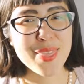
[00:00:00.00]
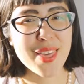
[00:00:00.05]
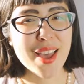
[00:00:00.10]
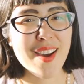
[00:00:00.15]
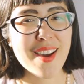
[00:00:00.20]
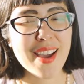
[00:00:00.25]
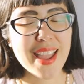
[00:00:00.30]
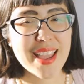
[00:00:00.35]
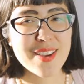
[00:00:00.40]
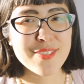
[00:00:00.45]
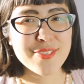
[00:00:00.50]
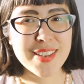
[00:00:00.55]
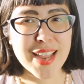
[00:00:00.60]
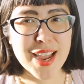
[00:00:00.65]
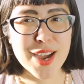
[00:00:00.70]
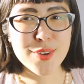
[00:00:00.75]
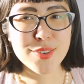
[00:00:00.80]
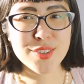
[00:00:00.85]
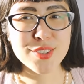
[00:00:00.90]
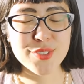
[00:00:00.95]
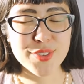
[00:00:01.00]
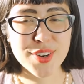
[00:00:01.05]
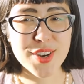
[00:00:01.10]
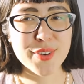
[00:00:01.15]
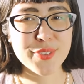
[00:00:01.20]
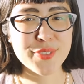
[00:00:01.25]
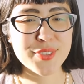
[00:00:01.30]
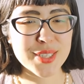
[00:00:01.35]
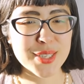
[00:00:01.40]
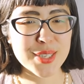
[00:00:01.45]
that I have now
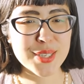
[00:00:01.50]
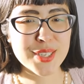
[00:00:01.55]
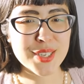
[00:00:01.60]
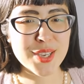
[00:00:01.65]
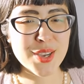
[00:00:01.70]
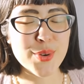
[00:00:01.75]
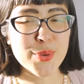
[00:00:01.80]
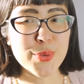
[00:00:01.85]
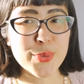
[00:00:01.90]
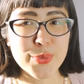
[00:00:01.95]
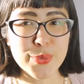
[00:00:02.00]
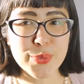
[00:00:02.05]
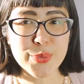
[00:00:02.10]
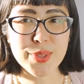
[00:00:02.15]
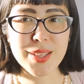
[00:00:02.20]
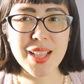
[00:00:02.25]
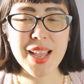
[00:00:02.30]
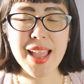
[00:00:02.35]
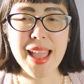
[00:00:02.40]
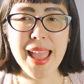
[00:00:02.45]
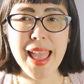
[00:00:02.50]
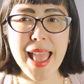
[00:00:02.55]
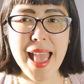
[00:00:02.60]
drafted all